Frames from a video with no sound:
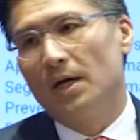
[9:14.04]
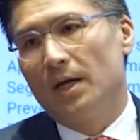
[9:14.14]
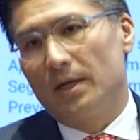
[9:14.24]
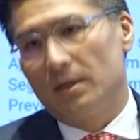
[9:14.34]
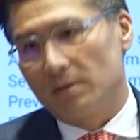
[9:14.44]

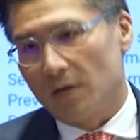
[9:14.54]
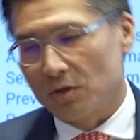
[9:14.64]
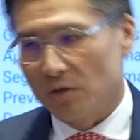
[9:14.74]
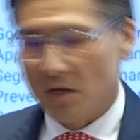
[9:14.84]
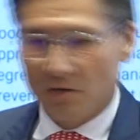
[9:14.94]
is
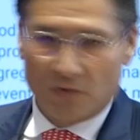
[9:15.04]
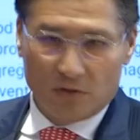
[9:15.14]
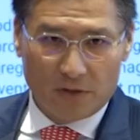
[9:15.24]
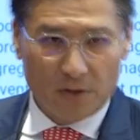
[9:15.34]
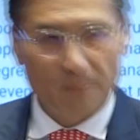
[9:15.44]
actually
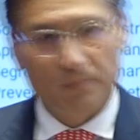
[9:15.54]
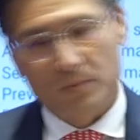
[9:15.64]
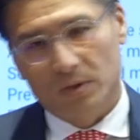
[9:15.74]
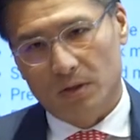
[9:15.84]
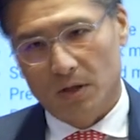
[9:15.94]
evolving.
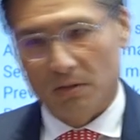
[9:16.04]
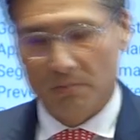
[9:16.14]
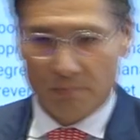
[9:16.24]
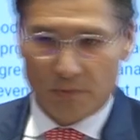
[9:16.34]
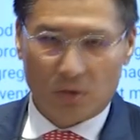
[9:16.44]

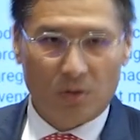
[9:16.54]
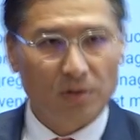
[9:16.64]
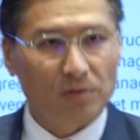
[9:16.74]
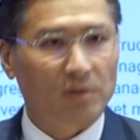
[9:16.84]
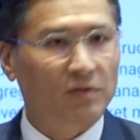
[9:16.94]
Bitcoin
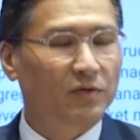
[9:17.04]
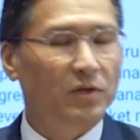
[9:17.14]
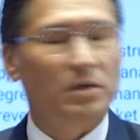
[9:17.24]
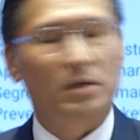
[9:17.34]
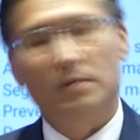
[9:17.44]
is only
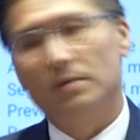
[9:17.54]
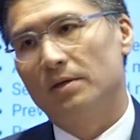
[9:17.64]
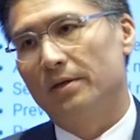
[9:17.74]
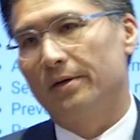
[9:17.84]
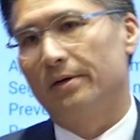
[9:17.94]
15 years.
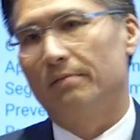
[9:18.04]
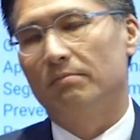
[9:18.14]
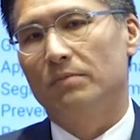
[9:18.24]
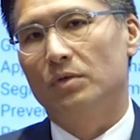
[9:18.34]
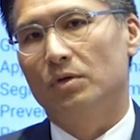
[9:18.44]

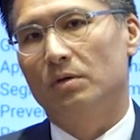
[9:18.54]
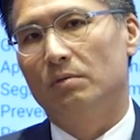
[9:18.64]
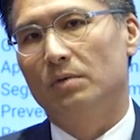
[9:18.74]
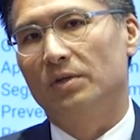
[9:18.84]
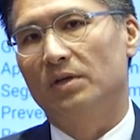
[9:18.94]

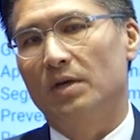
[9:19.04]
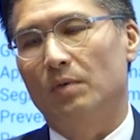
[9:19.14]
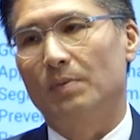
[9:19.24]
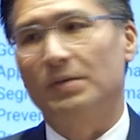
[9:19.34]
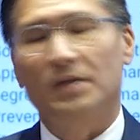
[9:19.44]
What they are
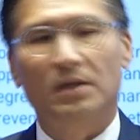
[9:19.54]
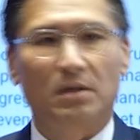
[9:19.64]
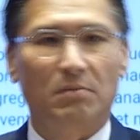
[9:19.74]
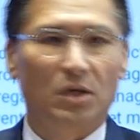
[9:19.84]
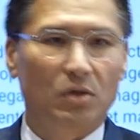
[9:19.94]

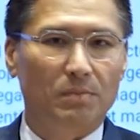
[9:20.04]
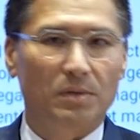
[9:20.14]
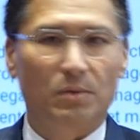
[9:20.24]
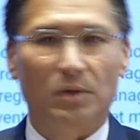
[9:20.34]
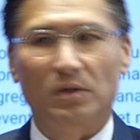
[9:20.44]
representing may not
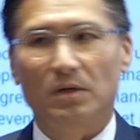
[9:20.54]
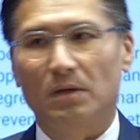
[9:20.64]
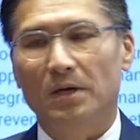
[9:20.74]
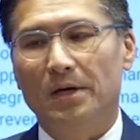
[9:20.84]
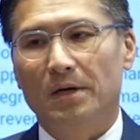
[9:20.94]
be what
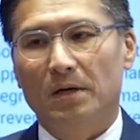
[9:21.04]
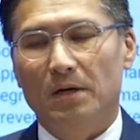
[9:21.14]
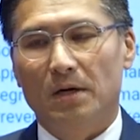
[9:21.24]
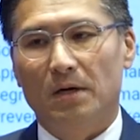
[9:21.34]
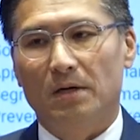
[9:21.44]
they
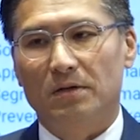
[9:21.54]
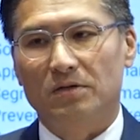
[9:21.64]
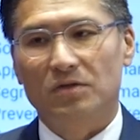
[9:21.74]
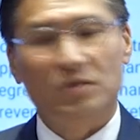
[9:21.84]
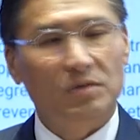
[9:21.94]

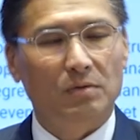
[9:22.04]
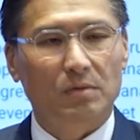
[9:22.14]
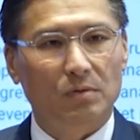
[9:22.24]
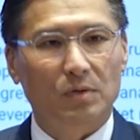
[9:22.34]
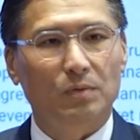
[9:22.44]

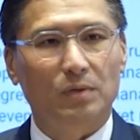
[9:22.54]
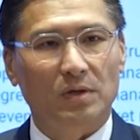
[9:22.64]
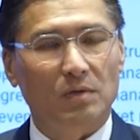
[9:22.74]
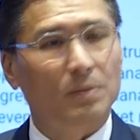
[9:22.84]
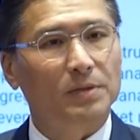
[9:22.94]

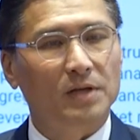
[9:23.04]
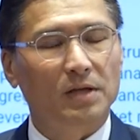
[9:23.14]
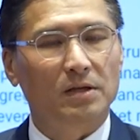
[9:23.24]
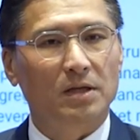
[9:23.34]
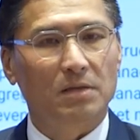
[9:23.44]

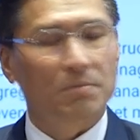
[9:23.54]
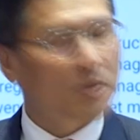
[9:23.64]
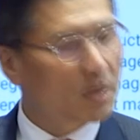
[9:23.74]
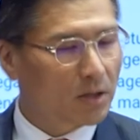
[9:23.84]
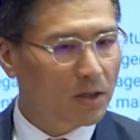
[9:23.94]
represent in the
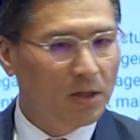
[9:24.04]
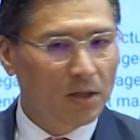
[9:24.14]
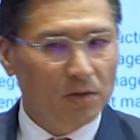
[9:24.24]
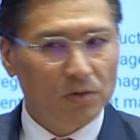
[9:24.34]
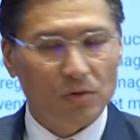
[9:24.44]
beginning.
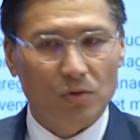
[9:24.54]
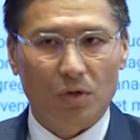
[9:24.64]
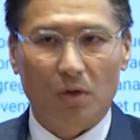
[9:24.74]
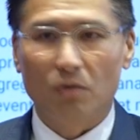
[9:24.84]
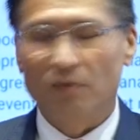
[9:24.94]
So the
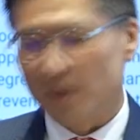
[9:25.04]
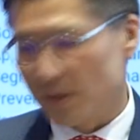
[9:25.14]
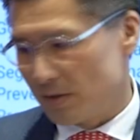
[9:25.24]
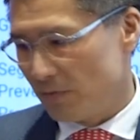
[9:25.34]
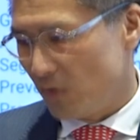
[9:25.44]
whole thing
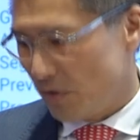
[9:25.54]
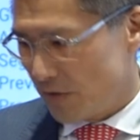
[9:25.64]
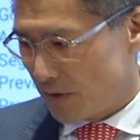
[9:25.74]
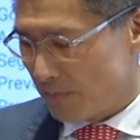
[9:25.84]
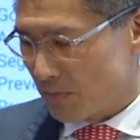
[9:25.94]
is
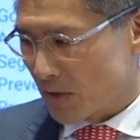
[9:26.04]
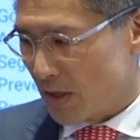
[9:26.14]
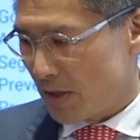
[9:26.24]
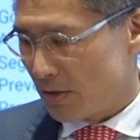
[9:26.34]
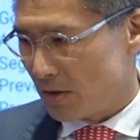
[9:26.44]
evolving,
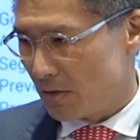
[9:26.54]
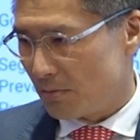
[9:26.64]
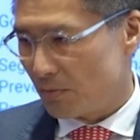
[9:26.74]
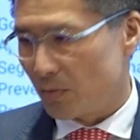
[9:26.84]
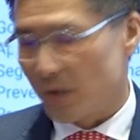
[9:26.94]

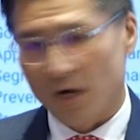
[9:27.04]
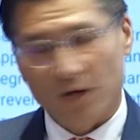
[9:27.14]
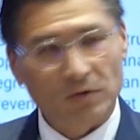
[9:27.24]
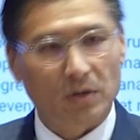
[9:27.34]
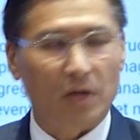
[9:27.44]
and we
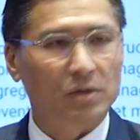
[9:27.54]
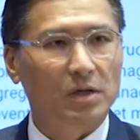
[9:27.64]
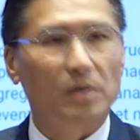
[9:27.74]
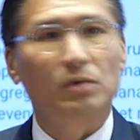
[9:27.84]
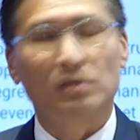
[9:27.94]
have to
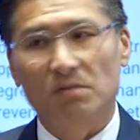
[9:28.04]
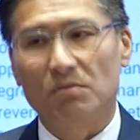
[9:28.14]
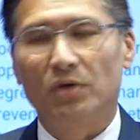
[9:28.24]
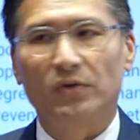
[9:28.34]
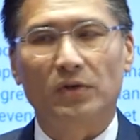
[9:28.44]
actually closely
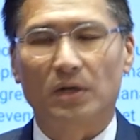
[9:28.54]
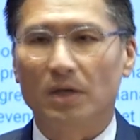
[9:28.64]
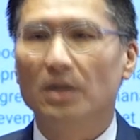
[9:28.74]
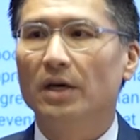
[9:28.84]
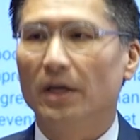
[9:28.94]

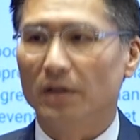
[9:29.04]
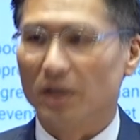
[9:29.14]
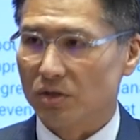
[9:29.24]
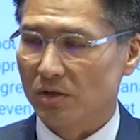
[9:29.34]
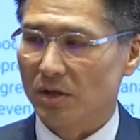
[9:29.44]
monitor and
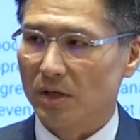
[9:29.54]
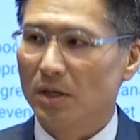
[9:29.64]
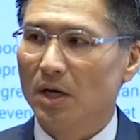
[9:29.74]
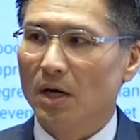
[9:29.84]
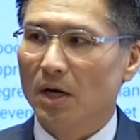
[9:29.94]
legislate.